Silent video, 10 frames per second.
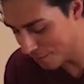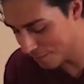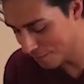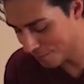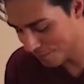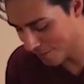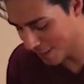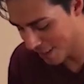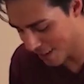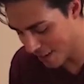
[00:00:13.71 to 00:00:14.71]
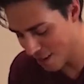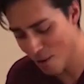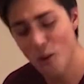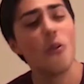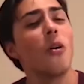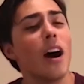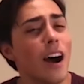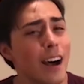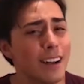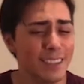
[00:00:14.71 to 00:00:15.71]
cookbook, Salt,
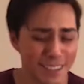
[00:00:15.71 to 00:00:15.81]
Fat, Acid,